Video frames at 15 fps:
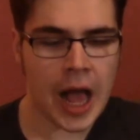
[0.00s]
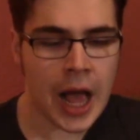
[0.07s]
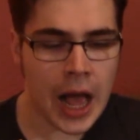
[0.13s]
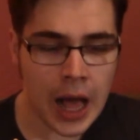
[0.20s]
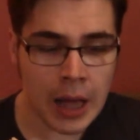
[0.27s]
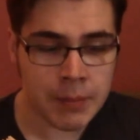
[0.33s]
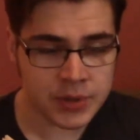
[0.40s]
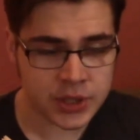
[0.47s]

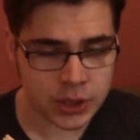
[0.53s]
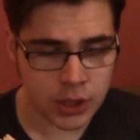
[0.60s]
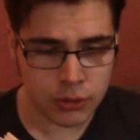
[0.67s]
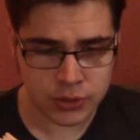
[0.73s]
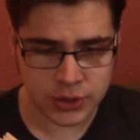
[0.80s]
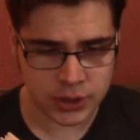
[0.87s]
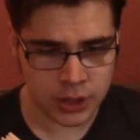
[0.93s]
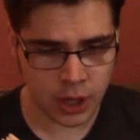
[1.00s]
"I'm so
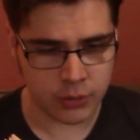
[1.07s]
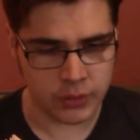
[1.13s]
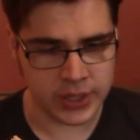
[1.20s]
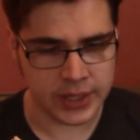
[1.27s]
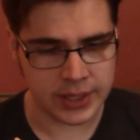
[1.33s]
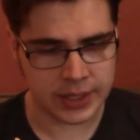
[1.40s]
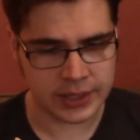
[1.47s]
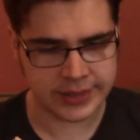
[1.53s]
sorry,"
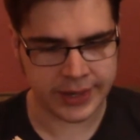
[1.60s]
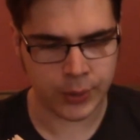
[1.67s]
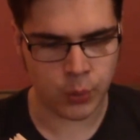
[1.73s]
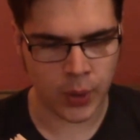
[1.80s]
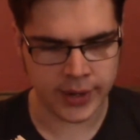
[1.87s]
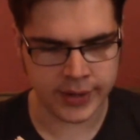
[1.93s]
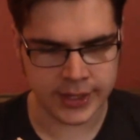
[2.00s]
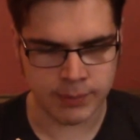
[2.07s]
said
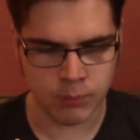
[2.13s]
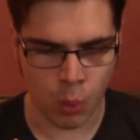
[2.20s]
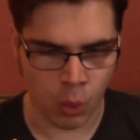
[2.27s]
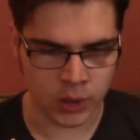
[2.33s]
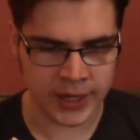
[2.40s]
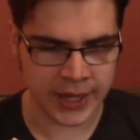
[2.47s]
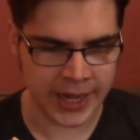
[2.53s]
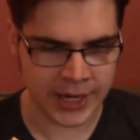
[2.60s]
Wendy Moira
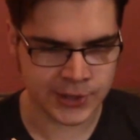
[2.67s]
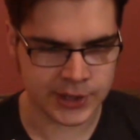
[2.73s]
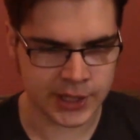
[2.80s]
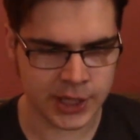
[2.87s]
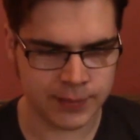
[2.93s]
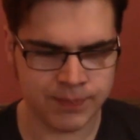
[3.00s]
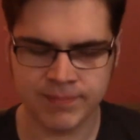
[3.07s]
Angela.